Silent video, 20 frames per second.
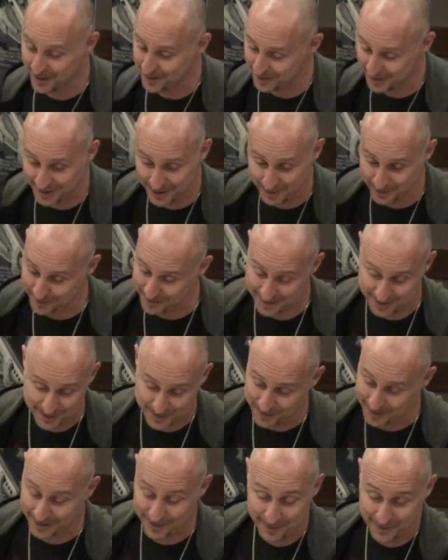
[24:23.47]
I don't
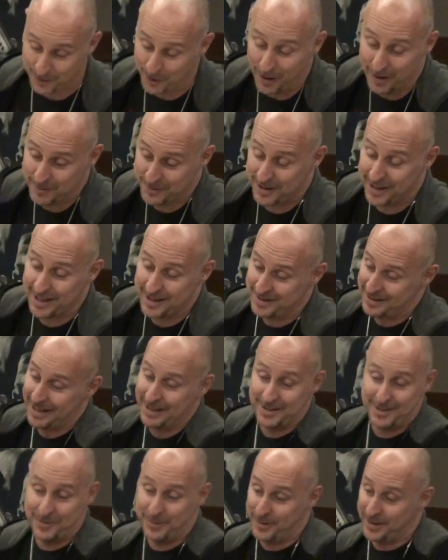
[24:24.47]
know. All I'm saying is
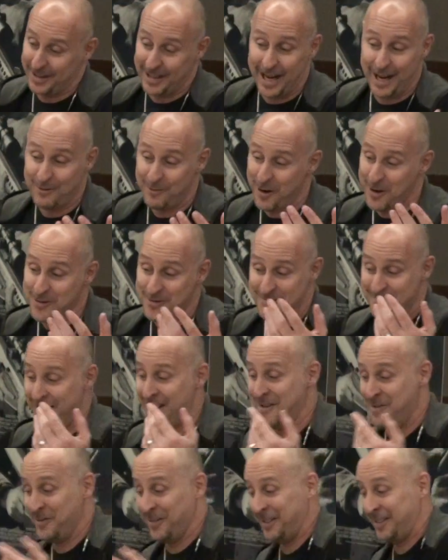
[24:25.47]
that's what the guy wrote. I
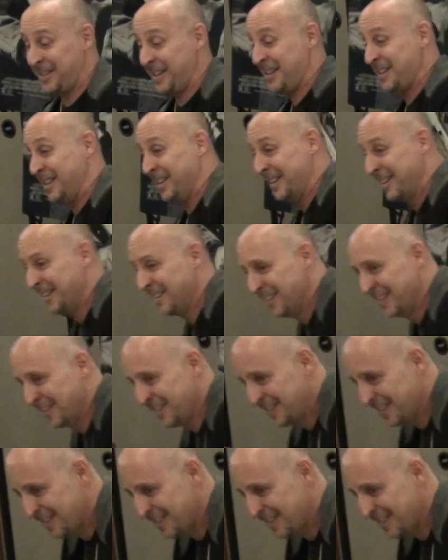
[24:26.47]
don't know what to tell you.